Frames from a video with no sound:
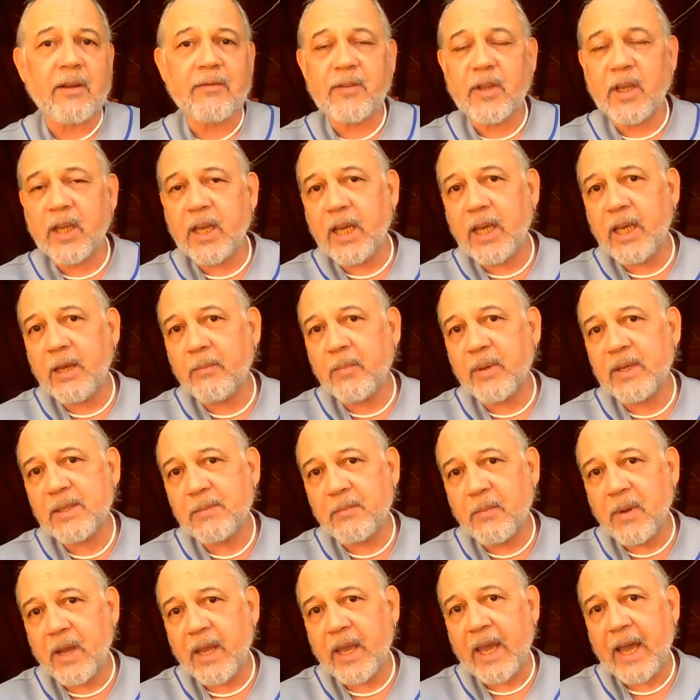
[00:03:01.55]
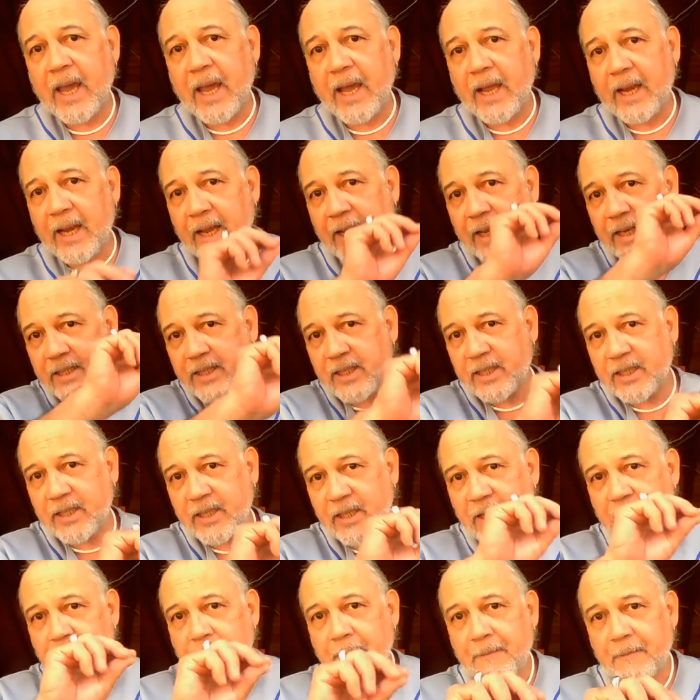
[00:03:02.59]
to keep his mechanics
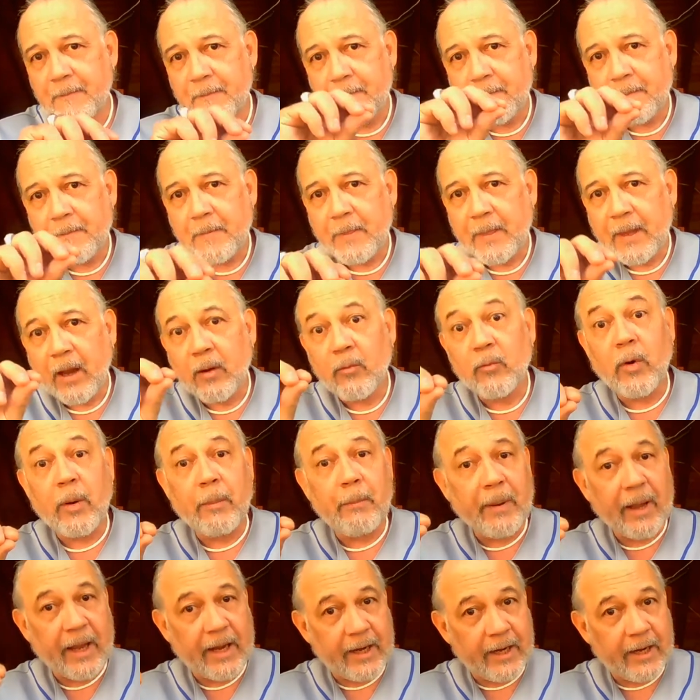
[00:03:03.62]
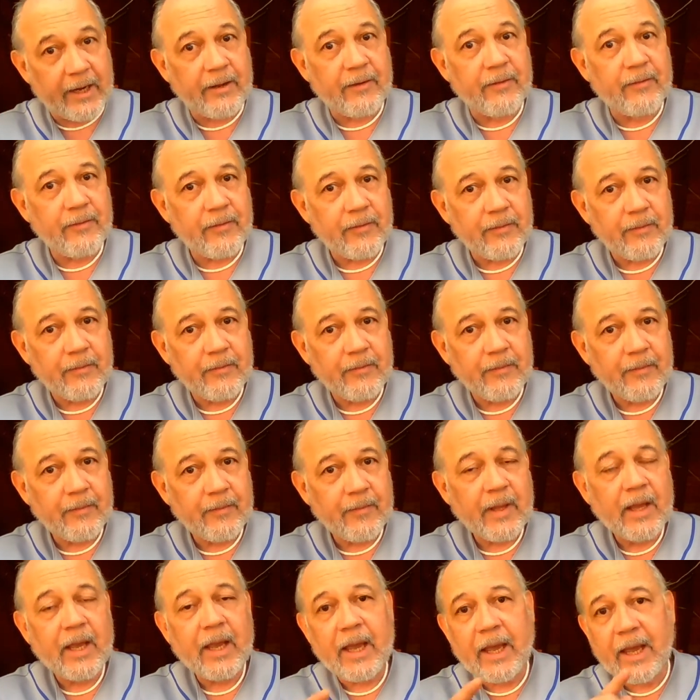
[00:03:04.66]
repetitive,
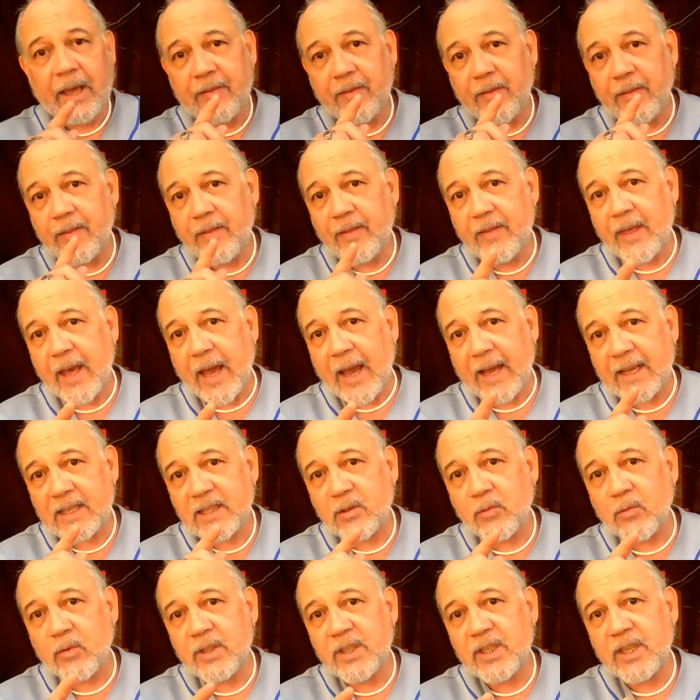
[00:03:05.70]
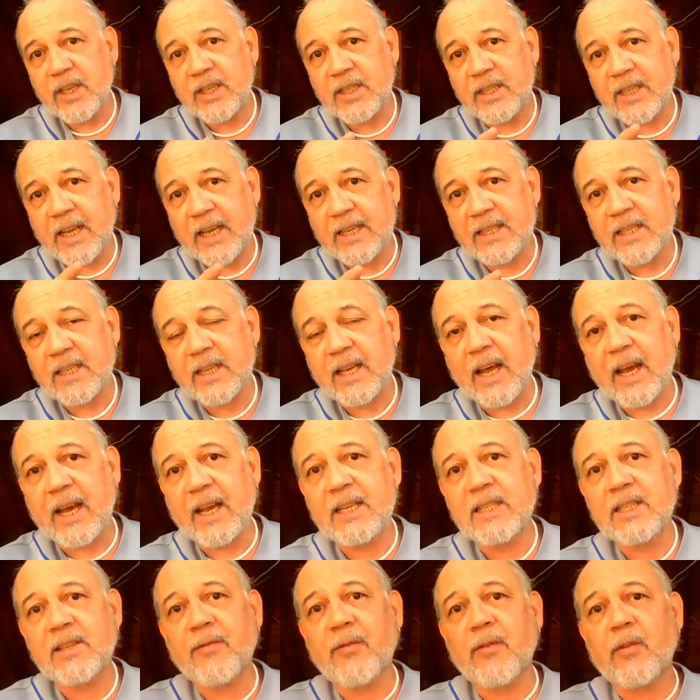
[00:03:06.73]
and that's where success
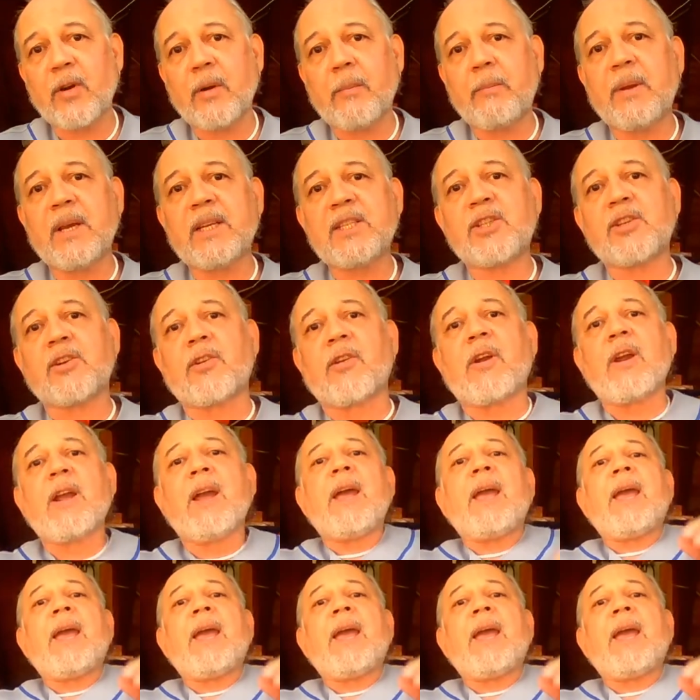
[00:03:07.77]
lies for a pitcher.